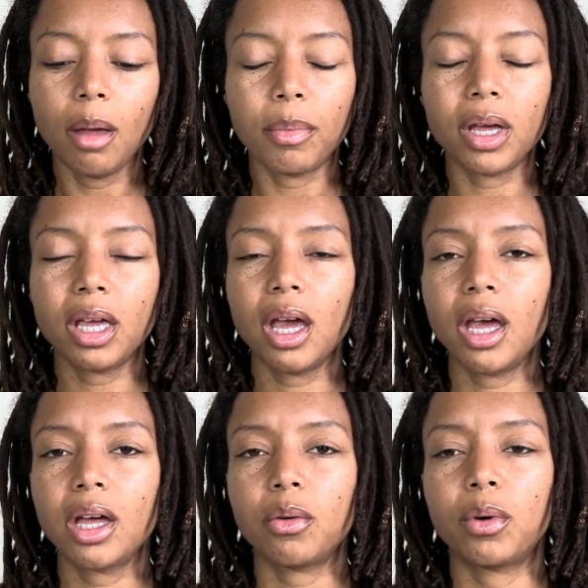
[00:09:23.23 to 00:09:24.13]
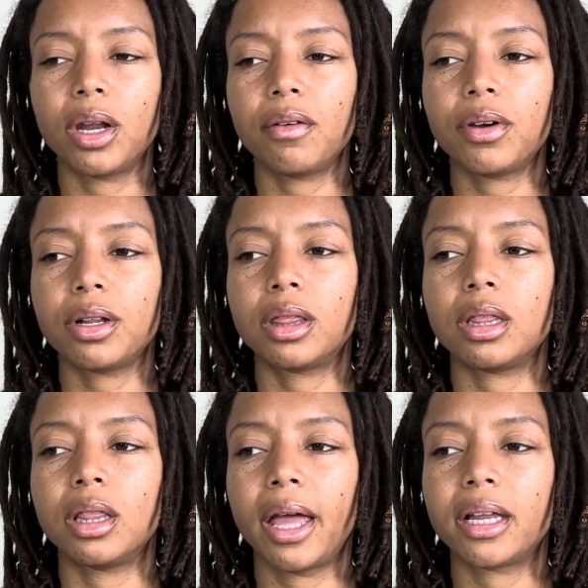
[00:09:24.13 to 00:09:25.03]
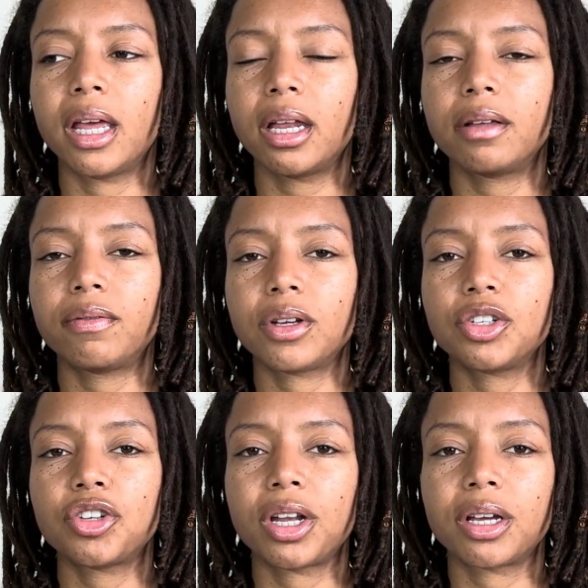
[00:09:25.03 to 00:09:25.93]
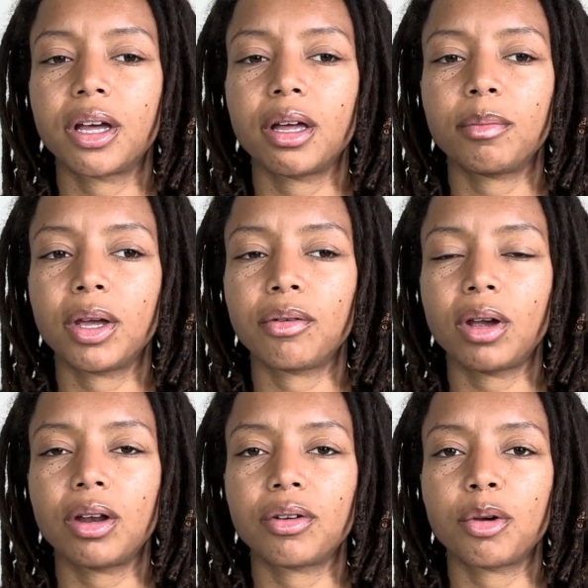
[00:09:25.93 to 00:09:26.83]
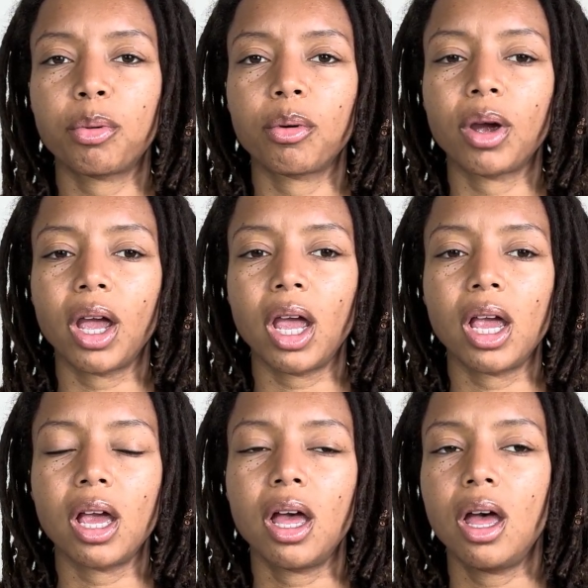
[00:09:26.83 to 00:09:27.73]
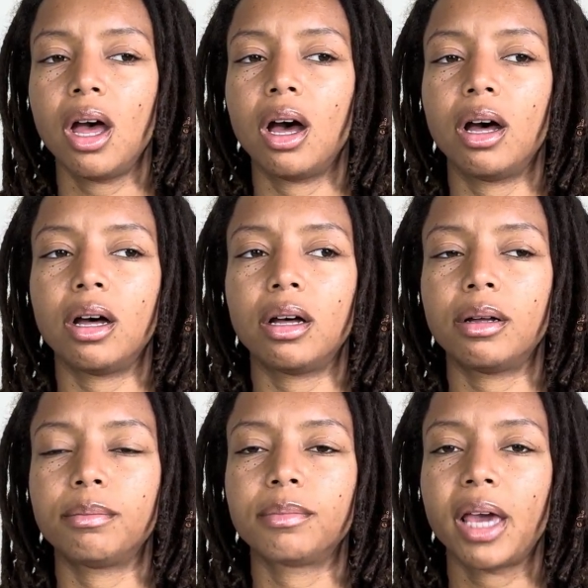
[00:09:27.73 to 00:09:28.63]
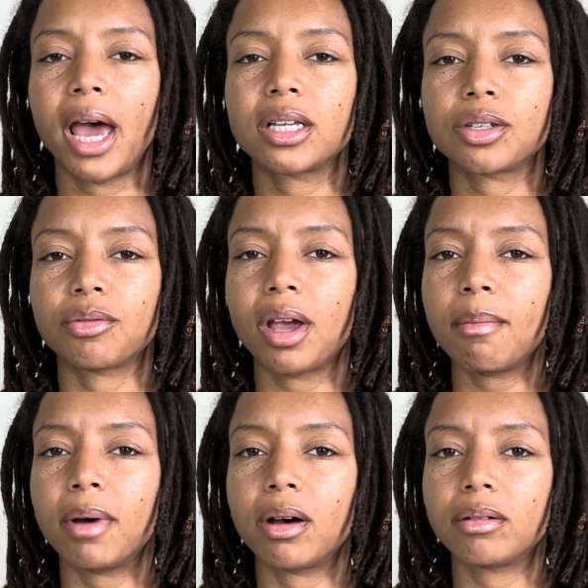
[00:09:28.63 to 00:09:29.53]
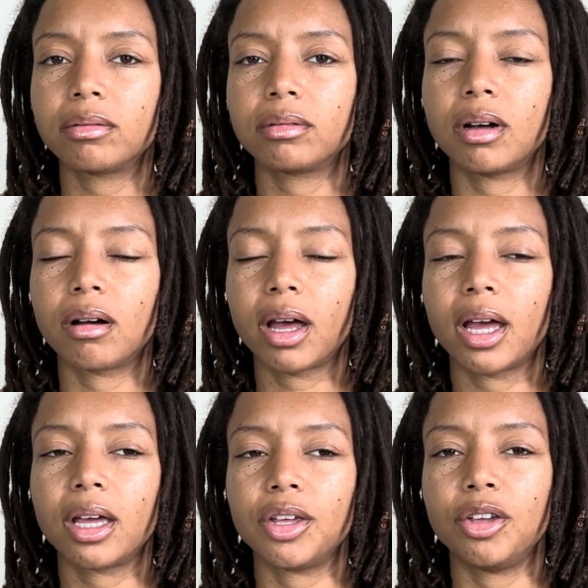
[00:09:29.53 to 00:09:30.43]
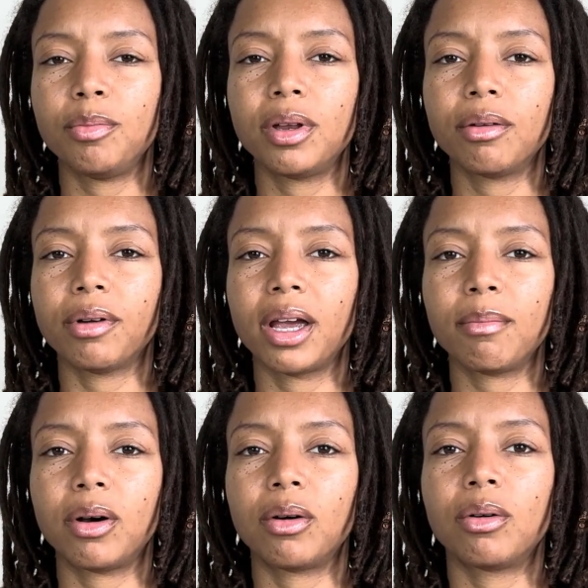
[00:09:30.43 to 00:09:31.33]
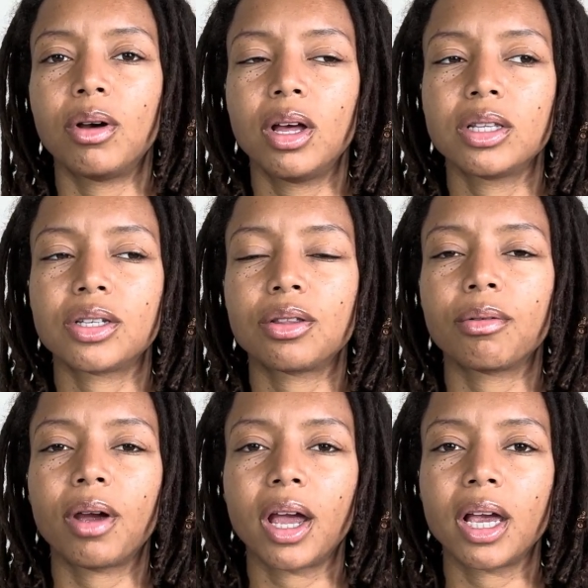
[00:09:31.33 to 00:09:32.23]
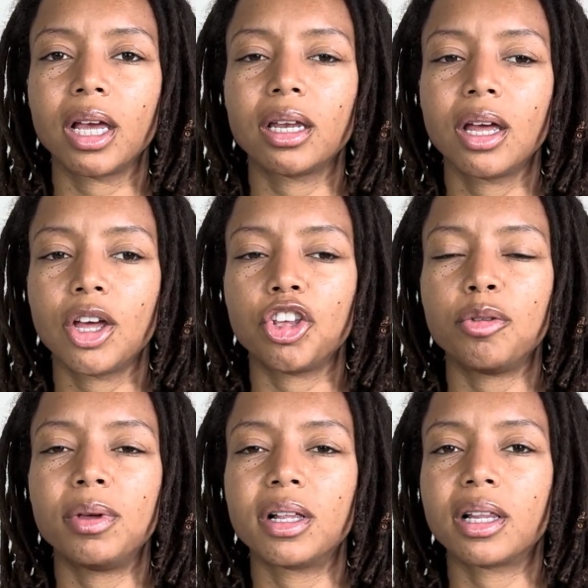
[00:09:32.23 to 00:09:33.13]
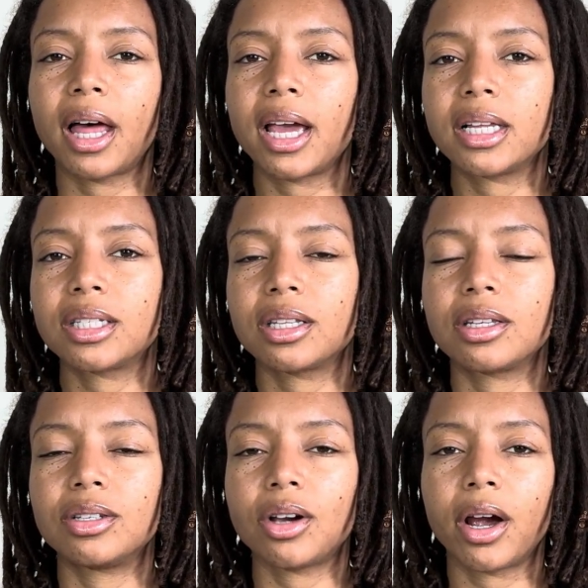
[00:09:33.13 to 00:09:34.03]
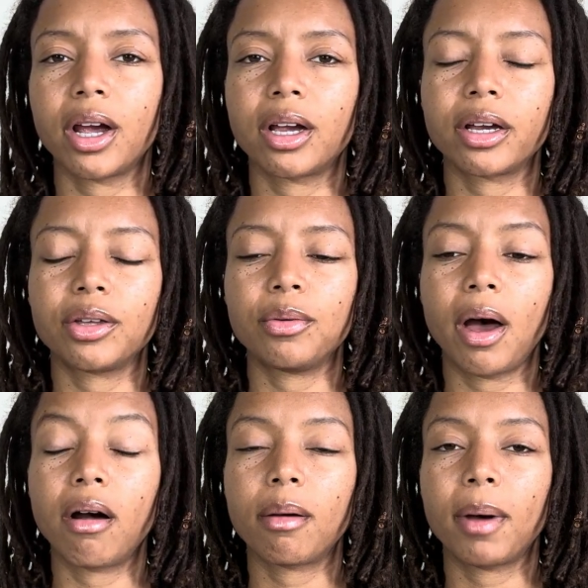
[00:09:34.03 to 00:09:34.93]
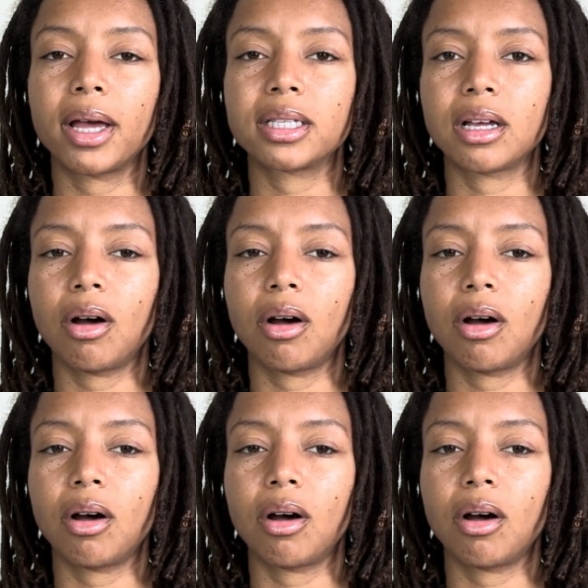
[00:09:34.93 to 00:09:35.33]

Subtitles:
But yeah, whenever like negative things try to come and rain on your parade, cast a rainbow, okay? You be the rainbow to the rain. You be the light to the dark. You alchemize it.